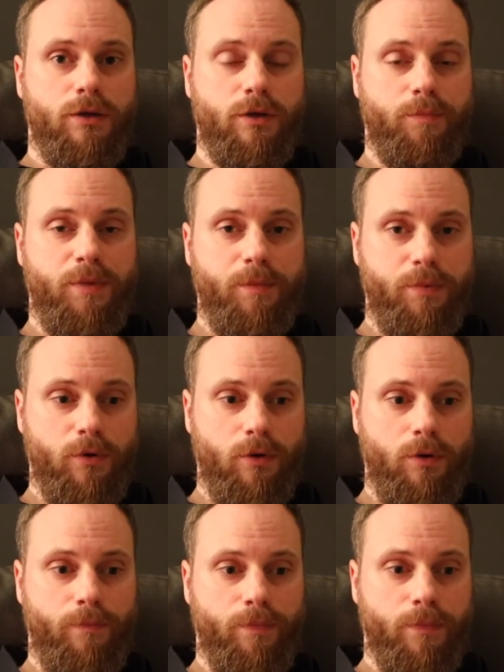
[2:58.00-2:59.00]
the
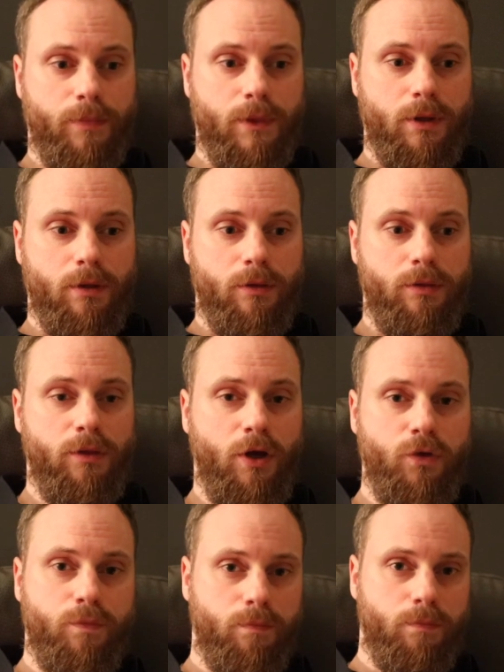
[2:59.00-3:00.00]
people,
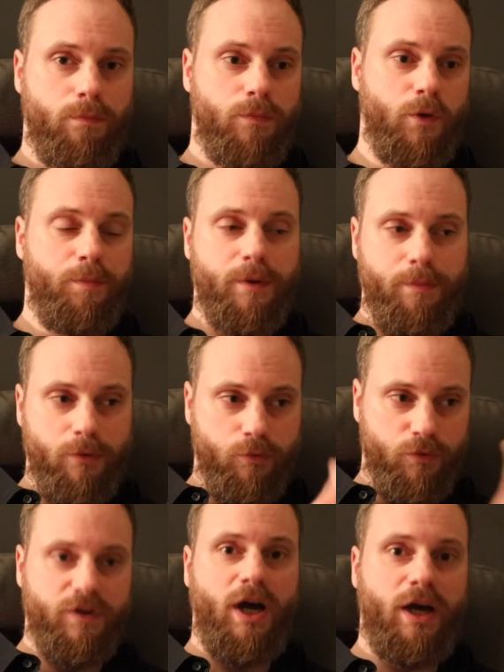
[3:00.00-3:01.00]
not the people
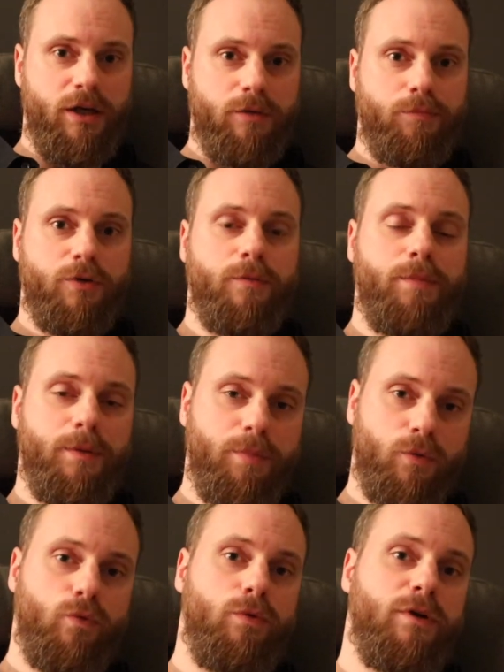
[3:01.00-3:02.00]
who died, but the
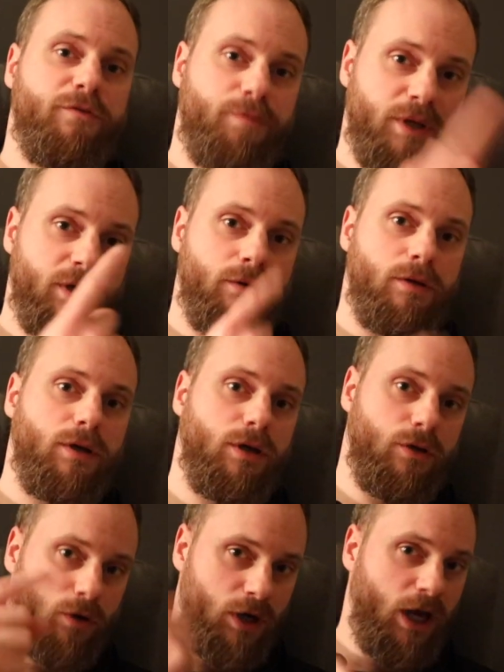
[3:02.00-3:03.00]
people who we've been
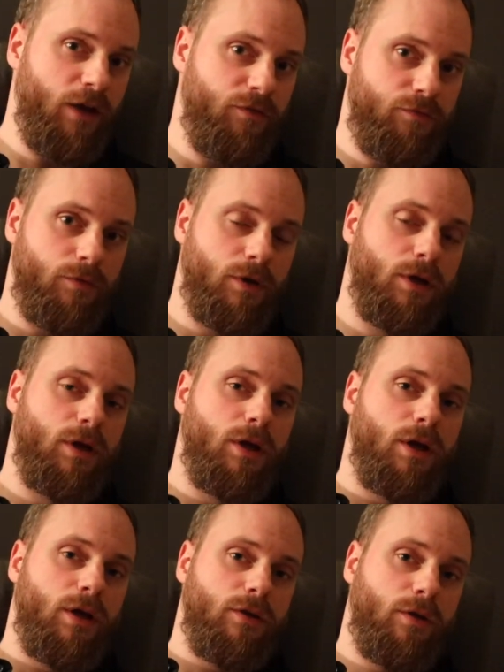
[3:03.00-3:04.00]
in our life,
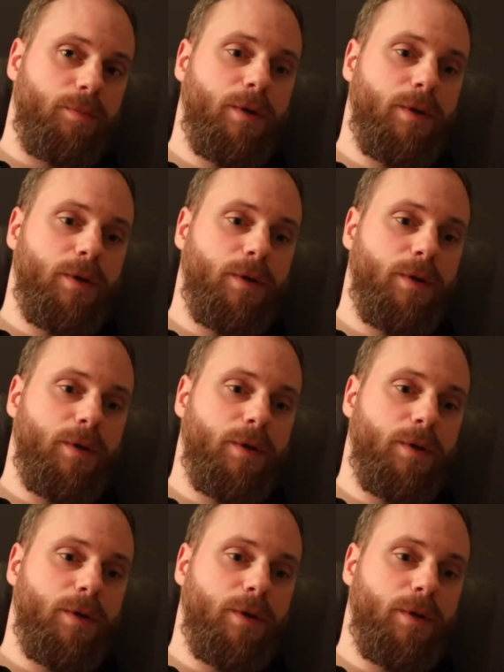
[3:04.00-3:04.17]
the